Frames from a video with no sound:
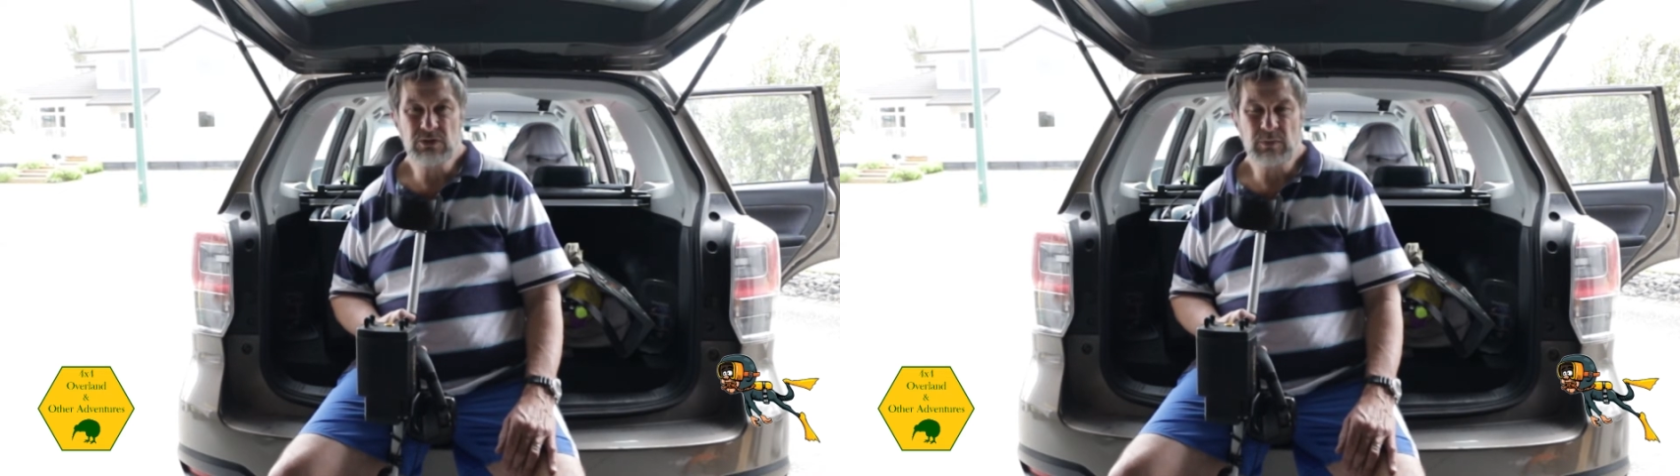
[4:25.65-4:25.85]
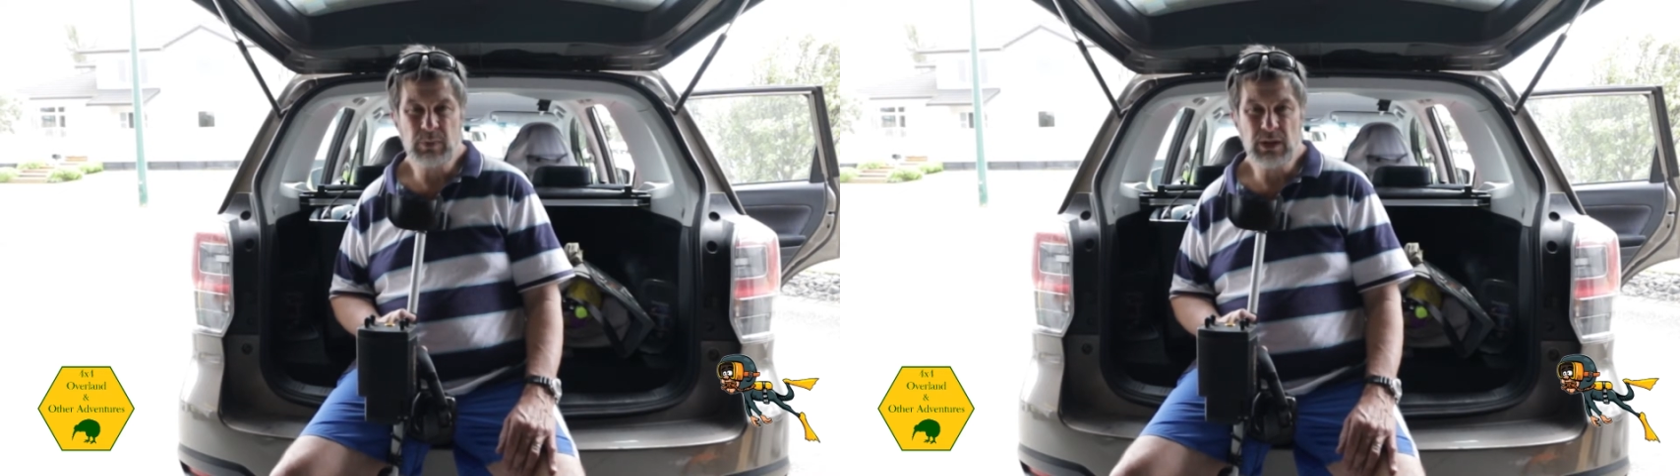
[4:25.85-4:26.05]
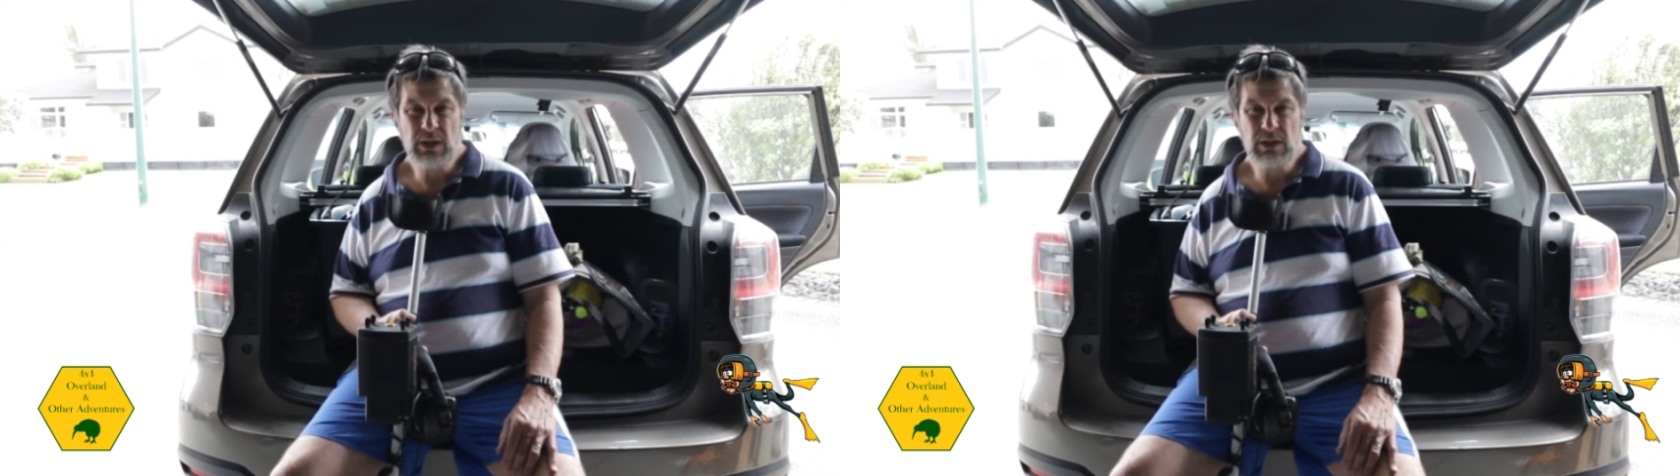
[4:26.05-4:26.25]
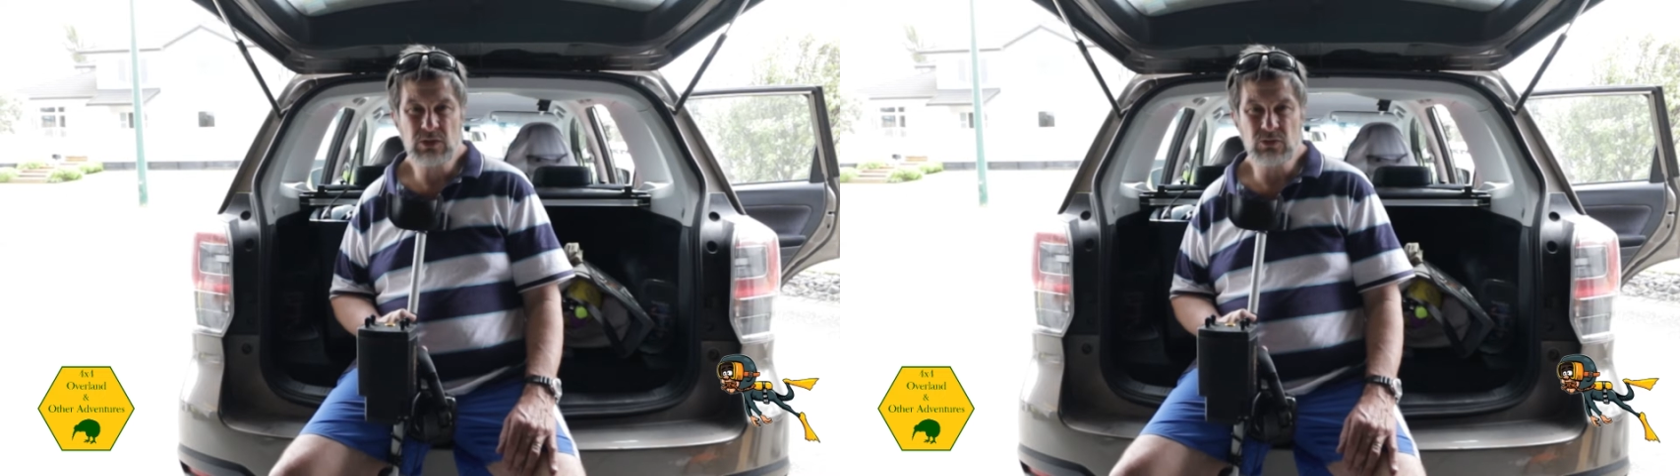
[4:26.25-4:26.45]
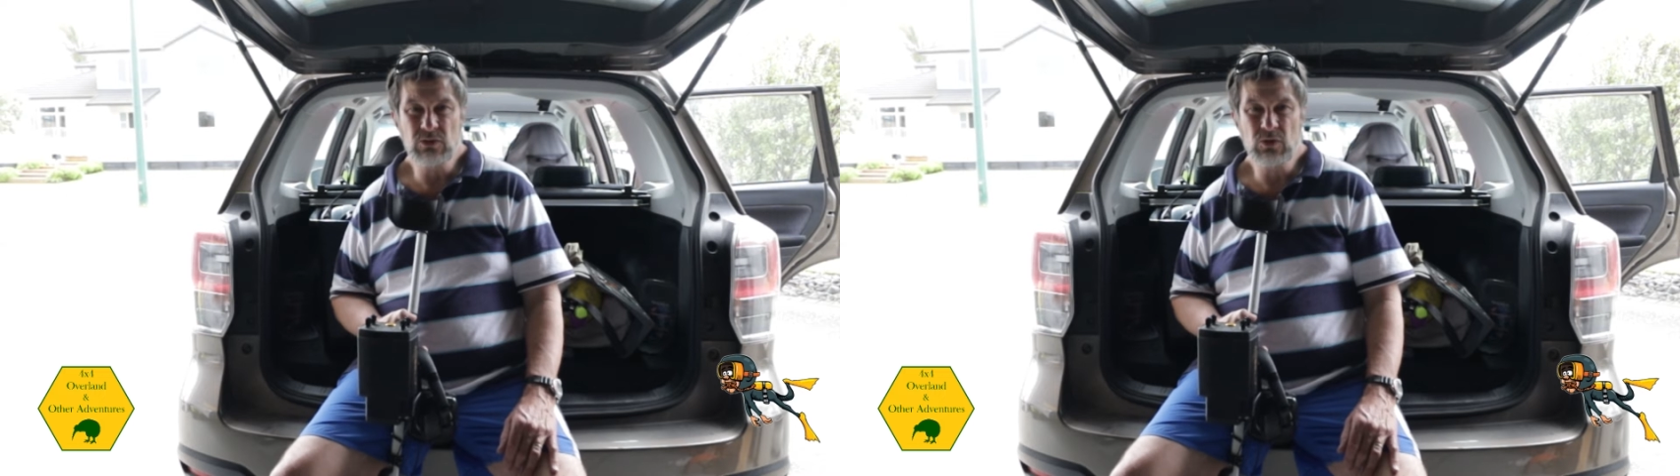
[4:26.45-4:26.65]

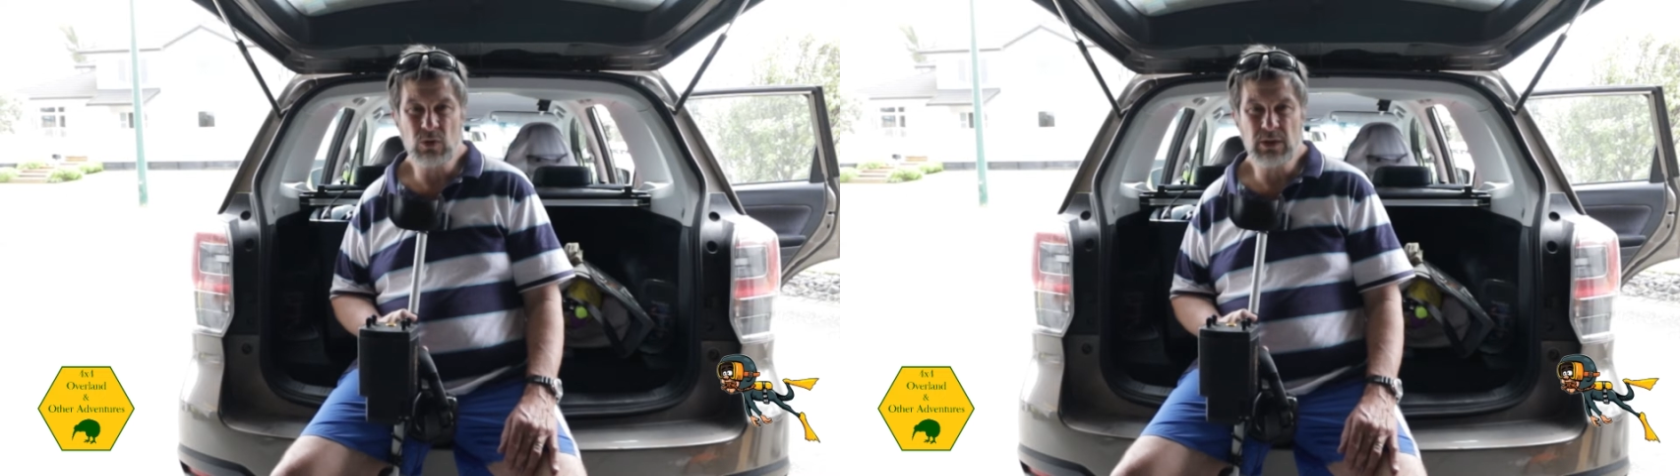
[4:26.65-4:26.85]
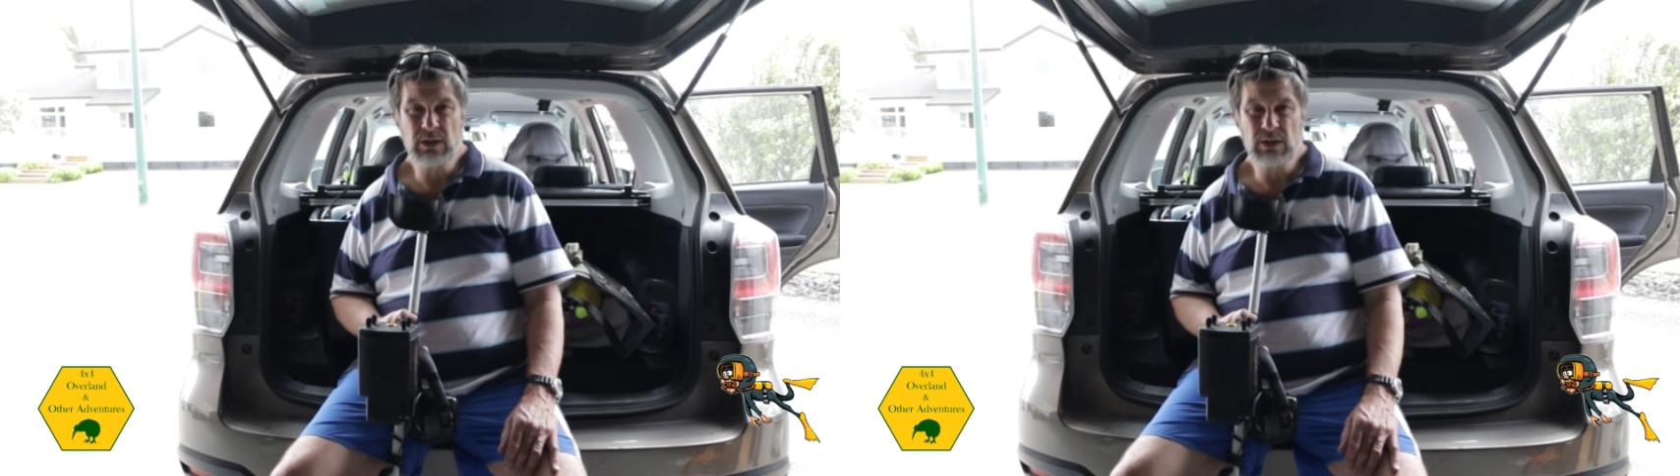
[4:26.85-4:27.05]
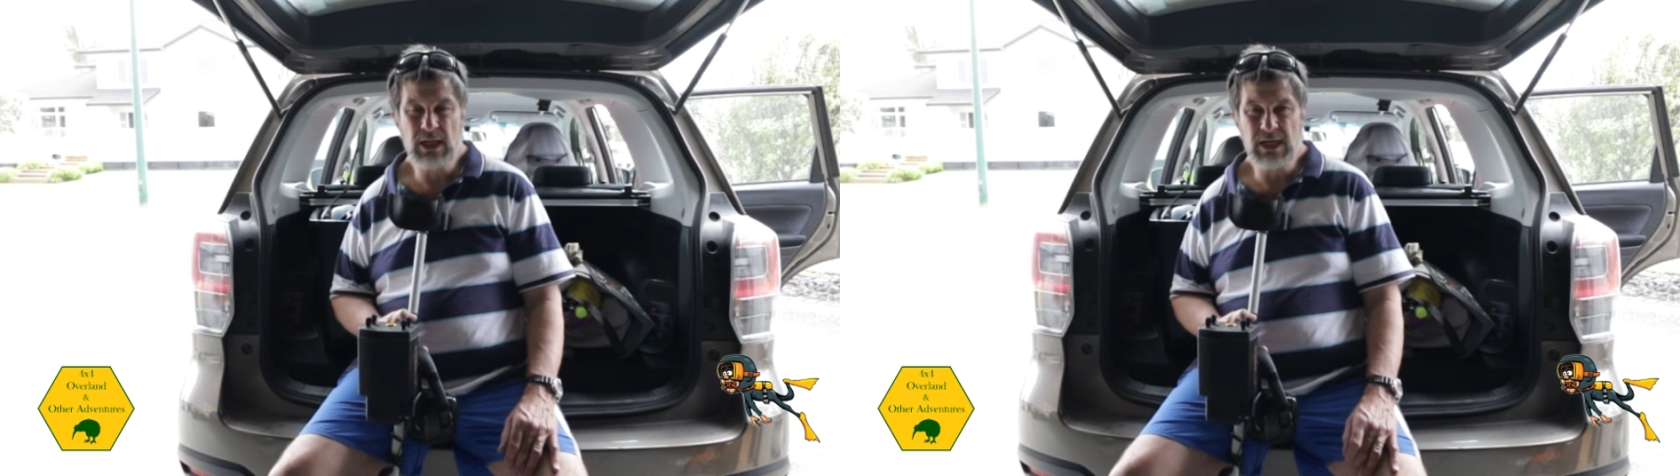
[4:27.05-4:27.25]
repaired, new coil,